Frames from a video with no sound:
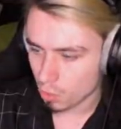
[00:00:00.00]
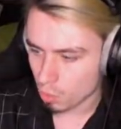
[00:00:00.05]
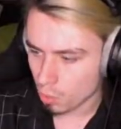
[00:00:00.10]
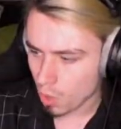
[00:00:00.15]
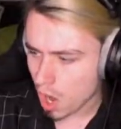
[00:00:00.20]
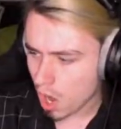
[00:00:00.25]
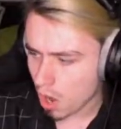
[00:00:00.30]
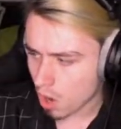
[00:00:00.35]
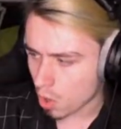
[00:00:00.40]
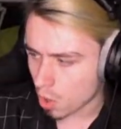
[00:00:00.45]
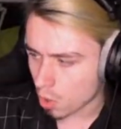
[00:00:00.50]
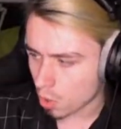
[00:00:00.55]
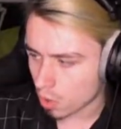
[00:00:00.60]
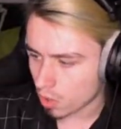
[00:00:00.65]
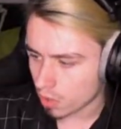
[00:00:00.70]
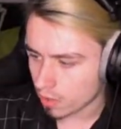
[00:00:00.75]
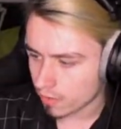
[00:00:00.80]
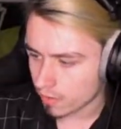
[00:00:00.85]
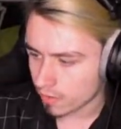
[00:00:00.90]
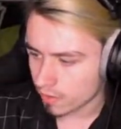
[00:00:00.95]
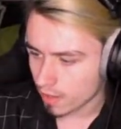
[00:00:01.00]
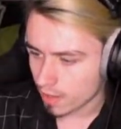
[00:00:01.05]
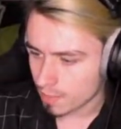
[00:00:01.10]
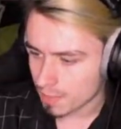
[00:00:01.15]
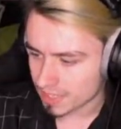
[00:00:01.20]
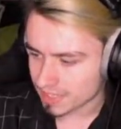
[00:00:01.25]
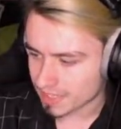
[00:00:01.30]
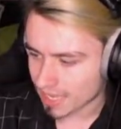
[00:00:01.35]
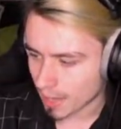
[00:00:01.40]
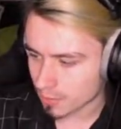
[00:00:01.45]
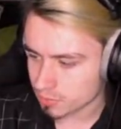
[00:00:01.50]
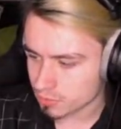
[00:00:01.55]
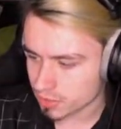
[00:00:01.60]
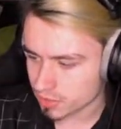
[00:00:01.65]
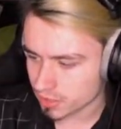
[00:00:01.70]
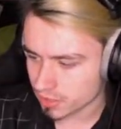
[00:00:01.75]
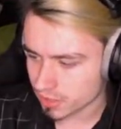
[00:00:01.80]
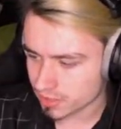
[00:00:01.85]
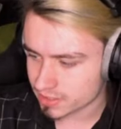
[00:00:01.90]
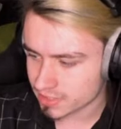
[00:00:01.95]
Whoa. Am I capturing
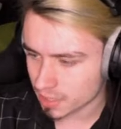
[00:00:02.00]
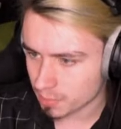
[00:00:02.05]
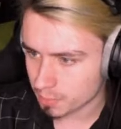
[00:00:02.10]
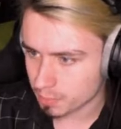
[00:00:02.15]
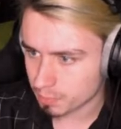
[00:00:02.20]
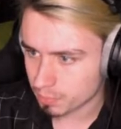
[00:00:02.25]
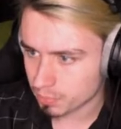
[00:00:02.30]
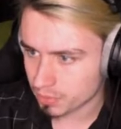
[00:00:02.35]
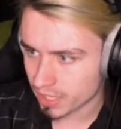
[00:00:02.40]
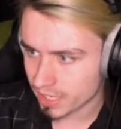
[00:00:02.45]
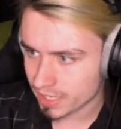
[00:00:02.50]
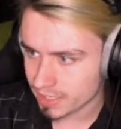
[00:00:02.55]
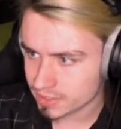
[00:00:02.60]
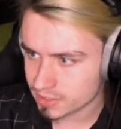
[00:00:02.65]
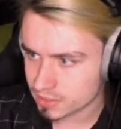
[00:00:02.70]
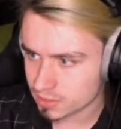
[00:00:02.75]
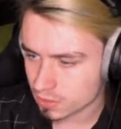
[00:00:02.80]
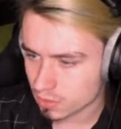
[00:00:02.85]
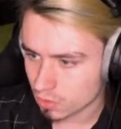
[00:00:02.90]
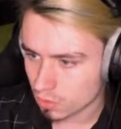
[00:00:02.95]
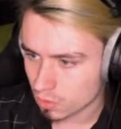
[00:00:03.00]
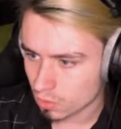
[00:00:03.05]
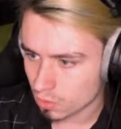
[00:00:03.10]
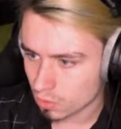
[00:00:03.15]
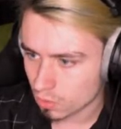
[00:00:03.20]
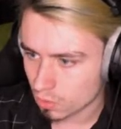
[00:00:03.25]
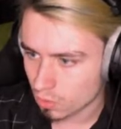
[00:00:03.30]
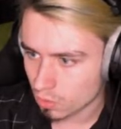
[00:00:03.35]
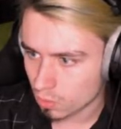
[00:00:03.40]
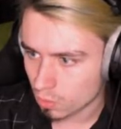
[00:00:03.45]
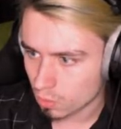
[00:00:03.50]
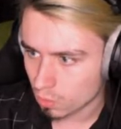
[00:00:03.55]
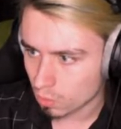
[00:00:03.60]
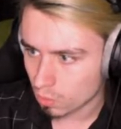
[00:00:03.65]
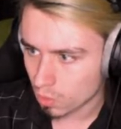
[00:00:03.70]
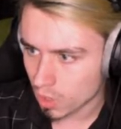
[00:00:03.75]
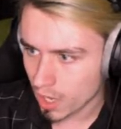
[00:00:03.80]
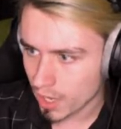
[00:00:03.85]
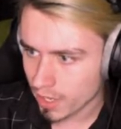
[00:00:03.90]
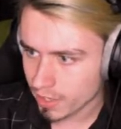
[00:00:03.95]
the entire place?
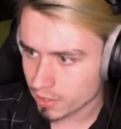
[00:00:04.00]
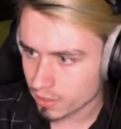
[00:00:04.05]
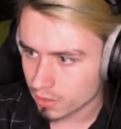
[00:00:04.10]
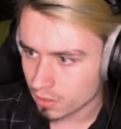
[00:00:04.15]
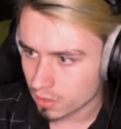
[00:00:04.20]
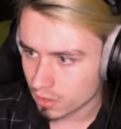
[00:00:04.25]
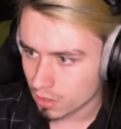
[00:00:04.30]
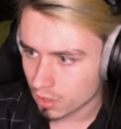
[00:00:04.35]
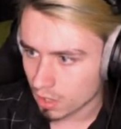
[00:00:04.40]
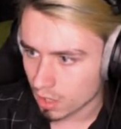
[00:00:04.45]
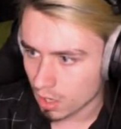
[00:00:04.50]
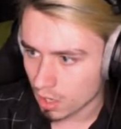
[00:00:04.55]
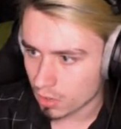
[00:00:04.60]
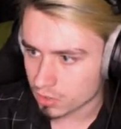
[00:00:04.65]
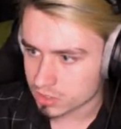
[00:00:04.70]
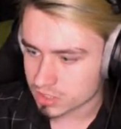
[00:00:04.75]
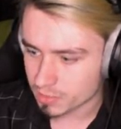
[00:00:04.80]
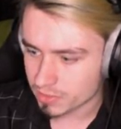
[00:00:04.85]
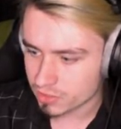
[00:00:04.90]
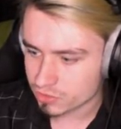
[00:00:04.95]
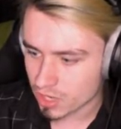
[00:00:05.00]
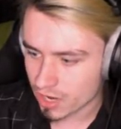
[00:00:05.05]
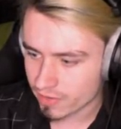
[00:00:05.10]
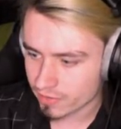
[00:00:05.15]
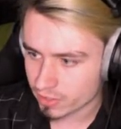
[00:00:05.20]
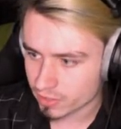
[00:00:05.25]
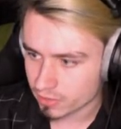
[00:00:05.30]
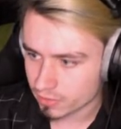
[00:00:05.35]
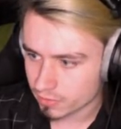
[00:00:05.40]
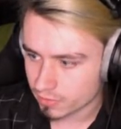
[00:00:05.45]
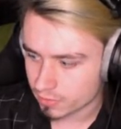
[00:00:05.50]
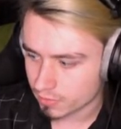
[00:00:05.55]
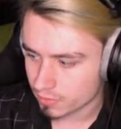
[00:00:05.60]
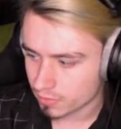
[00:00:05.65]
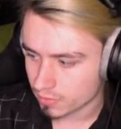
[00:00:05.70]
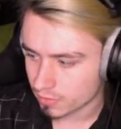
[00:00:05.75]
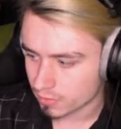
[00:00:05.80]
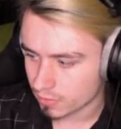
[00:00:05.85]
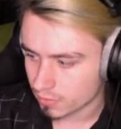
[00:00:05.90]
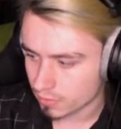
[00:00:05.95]
What? Uh-oh. Somebody's driving.
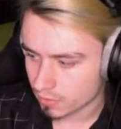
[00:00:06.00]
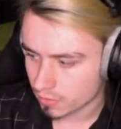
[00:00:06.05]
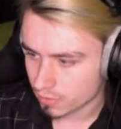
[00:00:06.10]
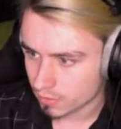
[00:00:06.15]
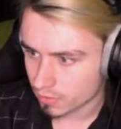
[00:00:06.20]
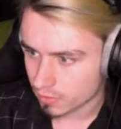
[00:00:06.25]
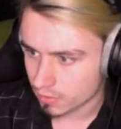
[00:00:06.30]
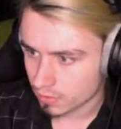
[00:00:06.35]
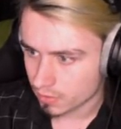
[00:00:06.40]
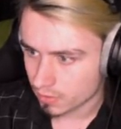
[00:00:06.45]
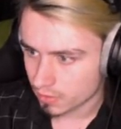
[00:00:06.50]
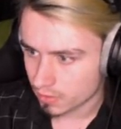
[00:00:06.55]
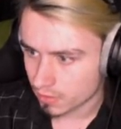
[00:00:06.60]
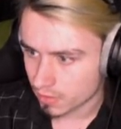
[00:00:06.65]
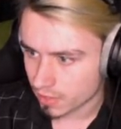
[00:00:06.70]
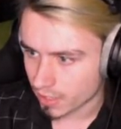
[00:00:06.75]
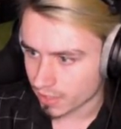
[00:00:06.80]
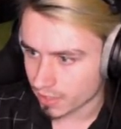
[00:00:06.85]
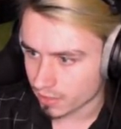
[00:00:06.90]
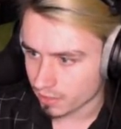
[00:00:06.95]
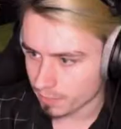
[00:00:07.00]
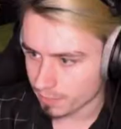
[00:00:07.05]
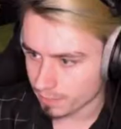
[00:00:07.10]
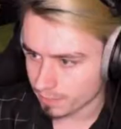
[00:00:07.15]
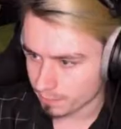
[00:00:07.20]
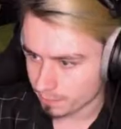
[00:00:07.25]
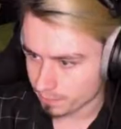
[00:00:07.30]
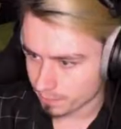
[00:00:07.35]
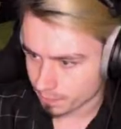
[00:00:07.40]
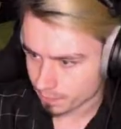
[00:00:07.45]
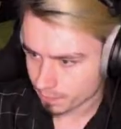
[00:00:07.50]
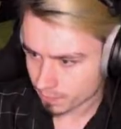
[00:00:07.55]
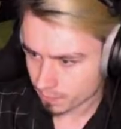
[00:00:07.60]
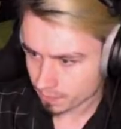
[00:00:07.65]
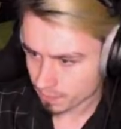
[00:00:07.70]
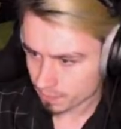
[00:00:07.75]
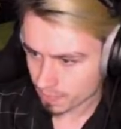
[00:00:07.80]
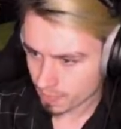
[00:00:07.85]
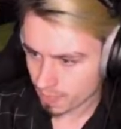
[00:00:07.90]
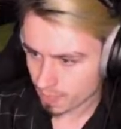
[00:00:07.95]
Can I kill him?
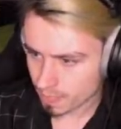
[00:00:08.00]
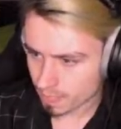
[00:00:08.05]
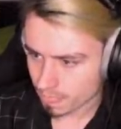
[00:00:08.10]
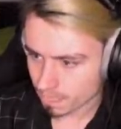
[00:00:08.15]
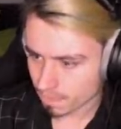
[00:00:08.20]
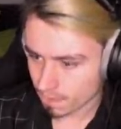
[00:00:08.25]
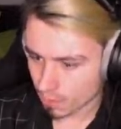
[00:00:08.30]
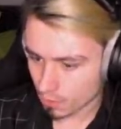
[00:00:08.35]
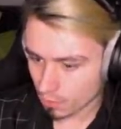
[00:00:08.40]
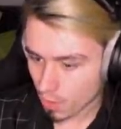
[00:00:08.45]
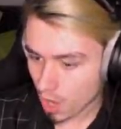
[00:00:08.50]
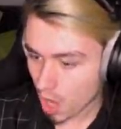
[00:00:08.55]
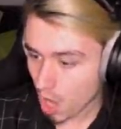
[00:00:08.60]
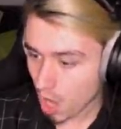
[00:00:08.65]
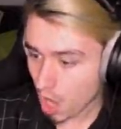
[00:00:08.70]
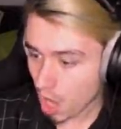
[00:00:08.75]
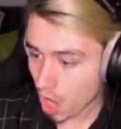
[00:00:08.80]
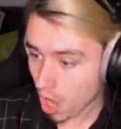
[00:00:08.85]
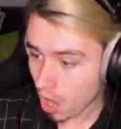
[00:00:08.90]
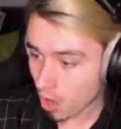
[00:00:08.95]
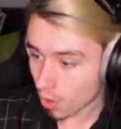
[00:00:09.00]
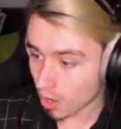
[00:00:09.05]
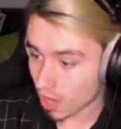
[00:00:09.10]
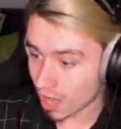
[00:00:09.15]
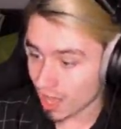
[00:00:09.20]
Whoa.